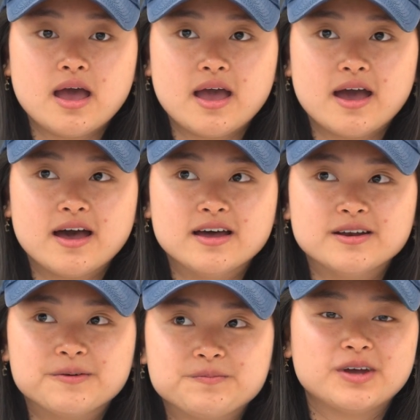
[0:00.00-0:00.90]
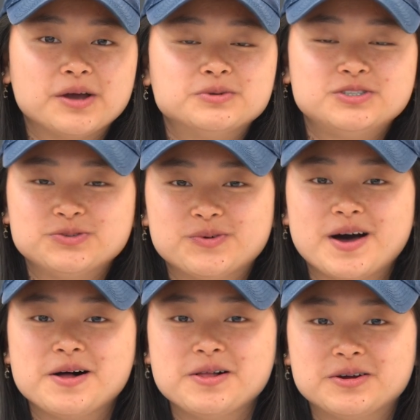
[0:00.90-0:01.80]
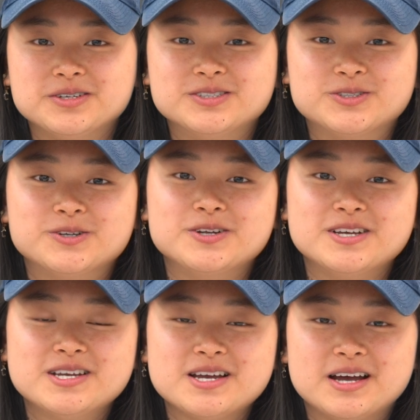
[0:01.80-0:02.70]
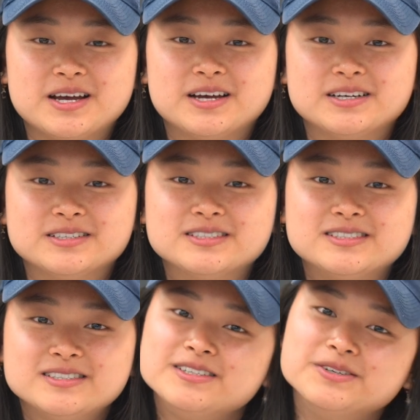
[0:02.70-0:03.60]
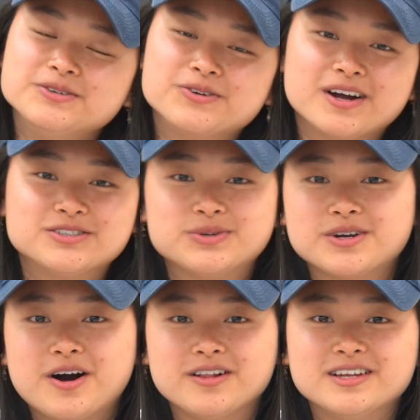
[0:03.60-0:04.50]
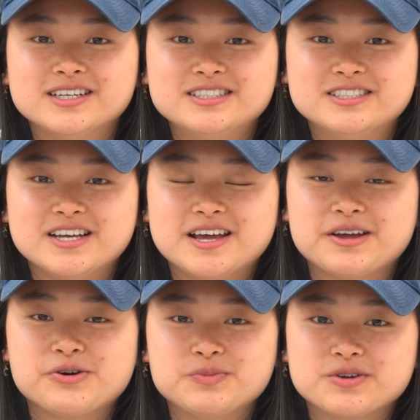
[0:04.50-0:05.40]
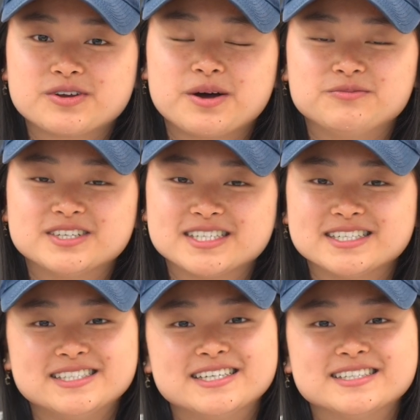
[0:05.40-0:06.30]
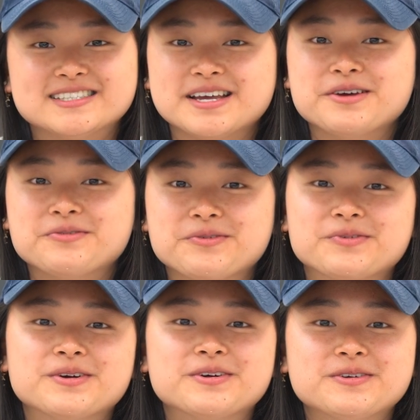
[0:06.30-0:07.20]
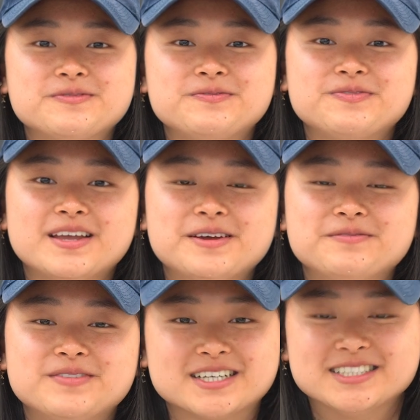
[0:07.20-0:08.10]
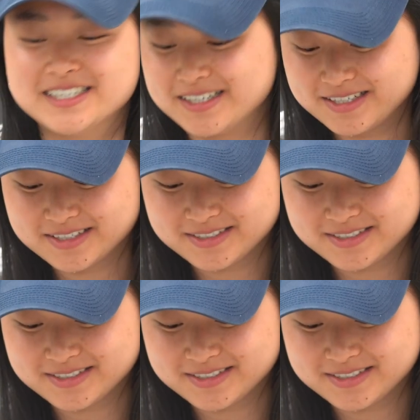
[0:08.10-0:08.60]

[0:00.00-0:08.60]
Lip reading: And I wish you well on your journey as you graduate college, and I hope you can come visit CSA when we're next year.